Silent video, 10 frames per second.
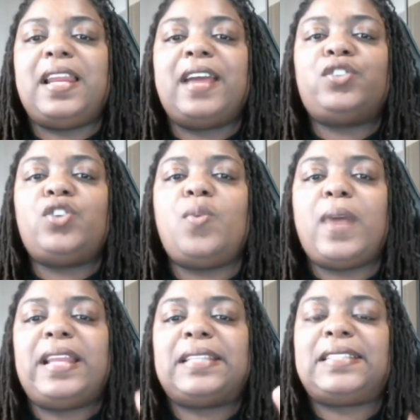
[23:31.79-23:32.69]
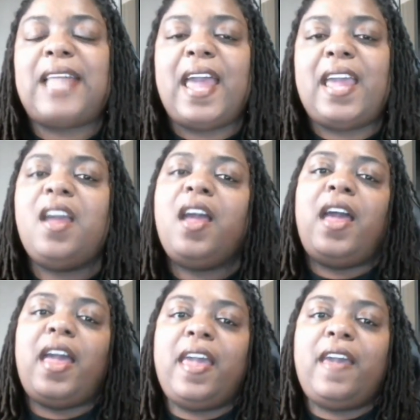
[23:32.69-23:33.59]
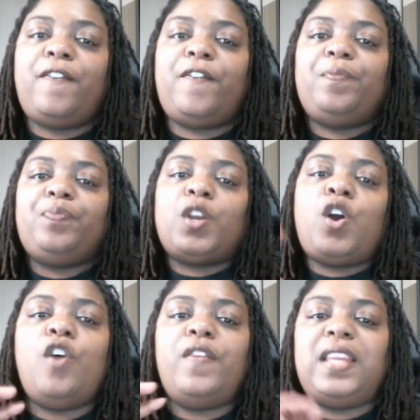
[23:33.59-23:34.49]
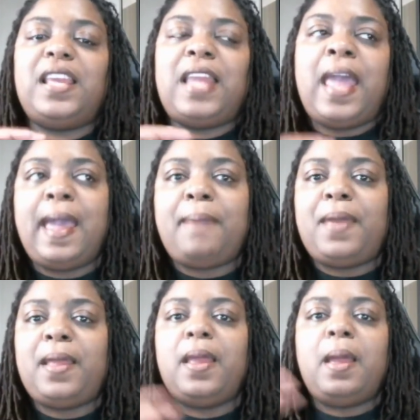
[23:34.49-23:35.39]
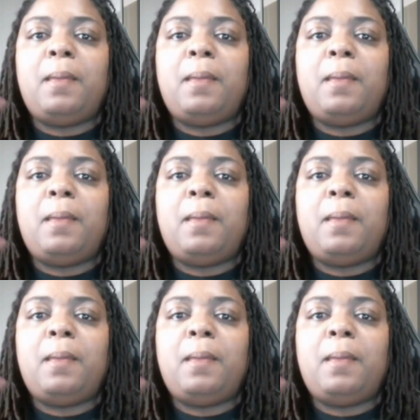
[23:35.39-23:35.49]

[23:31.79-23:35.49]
There's no way to say if COVID didn't happen,